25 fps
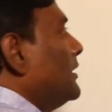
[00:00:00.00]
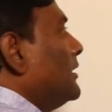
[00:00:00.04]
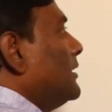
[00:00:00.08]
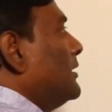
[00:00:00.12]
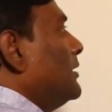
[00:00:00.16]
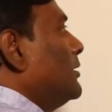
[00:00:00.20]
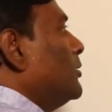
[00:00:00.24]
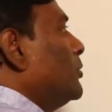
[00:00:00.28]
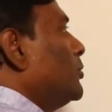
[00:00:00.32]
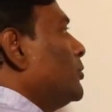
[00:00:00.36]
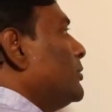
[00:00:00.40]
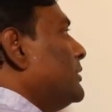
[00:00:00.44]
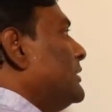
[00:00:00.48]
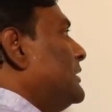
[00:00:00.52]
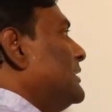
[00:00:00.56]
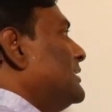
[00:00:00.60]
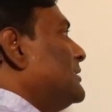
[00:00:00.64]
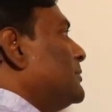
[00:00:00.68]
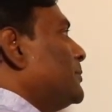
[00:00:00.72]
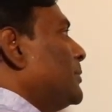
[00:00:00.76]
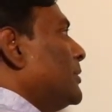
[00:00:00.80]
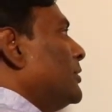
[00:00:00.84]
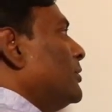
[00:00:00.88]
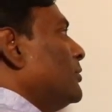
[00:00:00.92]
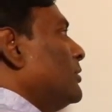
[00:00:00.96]
Now
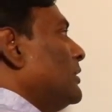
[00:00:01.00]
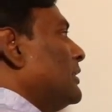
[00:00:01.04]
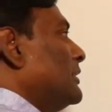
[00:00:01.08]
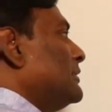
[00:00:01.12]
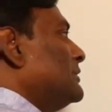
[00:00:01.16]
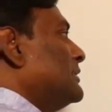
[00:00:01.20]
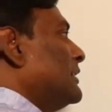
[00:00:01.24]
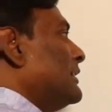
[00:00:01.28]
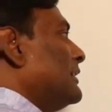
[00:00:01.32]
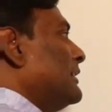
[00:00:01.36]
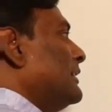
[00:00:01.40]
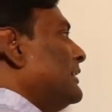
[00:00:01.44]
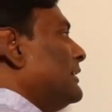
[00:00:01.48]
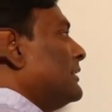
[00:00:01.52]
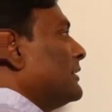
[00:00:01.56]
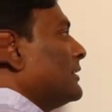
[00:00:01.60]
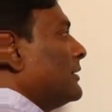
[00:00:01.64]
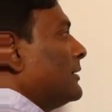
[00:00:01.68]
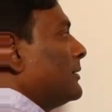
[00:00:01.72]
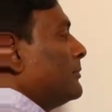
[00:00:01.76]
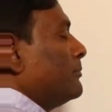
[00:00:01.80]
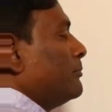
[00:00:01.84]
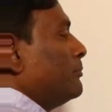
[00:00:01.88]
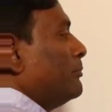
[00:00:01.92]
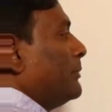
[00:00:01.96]
this particular
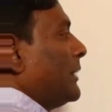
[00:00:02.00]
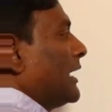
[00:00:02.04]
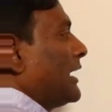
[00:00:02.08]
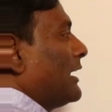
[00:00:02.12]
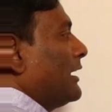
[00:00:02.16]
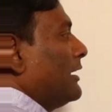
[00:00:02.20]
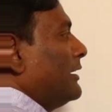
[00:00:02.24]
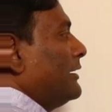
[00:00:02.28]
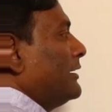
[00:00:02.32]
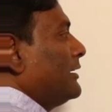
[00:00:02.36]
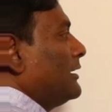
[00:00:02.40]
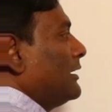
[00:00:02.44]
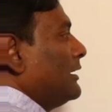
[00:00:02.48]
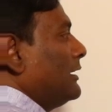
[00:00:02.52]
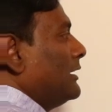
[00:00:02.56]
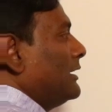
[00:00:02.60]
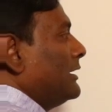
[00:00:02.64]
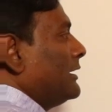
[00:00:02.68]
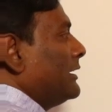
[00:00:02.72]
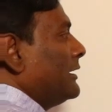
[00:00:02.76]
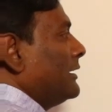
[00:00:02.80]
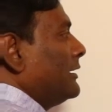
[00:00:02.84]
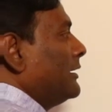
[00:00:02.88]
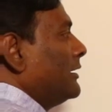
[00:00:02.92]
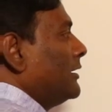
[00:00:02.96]
generator
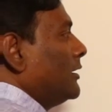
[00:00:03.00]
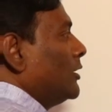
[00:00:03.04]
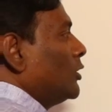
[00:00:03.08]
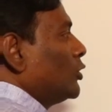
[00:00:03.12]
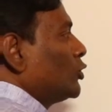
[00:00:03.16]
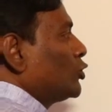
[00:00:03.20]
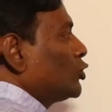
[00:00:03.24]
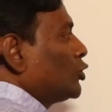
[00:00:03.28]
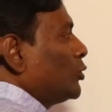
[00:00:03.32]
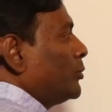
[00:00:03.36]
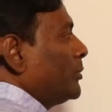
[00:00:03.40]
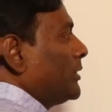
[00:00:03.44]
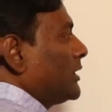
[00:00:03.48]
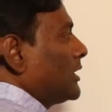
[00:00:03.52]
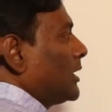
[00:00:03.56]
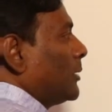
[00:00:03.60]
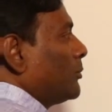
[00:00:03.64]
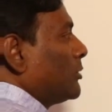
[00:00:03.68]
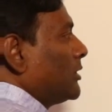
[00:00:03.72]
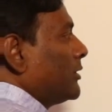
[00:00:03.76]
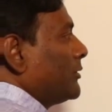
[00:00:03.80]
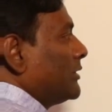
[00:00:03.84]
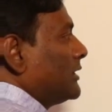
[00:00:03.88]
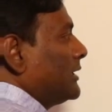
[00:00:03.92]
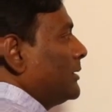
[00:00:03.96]
mechanically should be
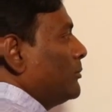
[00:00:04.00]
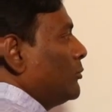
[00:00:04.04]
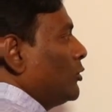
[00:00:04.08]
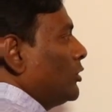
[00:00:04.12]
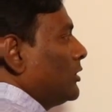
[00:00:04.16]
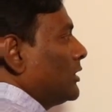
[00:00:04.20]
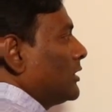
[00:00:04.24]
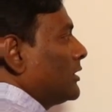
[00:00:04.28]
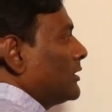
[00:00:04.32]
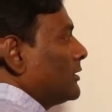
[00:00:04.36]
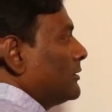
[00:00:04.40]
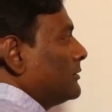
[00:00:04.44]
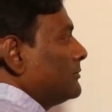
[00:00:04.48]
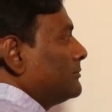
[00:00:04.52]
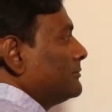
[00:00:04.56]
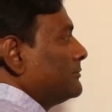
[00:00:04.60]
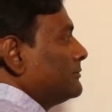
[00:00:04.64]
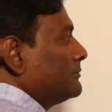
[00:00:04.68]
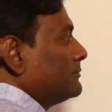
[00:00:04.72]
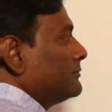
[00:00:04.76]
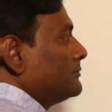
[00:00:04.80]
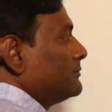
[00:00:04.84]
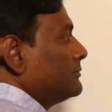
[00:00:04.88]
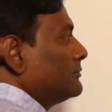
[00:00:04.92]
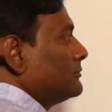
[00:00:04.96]
coupled with a motor
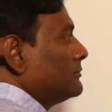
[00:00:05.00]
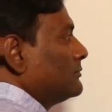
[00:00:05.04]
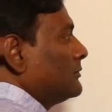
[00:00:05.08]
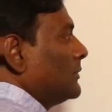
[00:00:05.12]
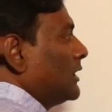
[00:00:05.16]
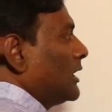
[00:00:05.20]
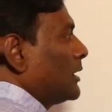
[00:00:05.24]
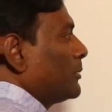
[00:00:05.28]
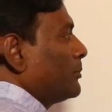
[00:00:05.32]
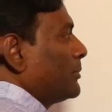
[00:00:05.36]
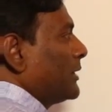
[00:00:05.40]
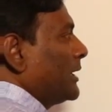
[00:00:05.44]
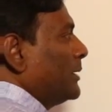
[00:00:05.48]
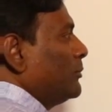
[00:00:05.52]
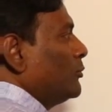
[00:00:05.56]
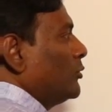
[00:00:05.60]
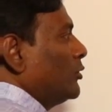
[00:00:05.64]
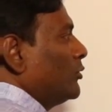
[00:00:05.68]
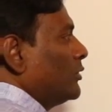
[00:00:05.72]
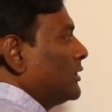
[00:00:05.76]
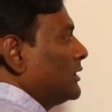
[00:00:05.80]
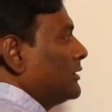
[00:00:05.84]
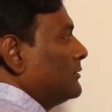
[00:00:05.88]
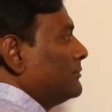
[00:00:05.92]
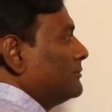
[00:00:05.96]
or prime
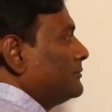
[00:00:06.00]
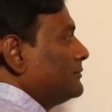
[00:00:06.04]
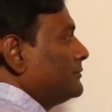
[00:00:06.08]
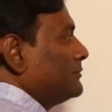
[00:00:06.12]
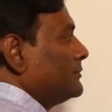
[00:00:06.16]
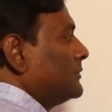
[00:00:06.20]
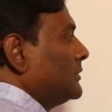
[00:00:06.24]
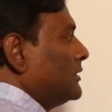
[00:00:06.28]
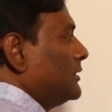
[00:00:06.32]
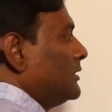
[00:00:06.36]
mover.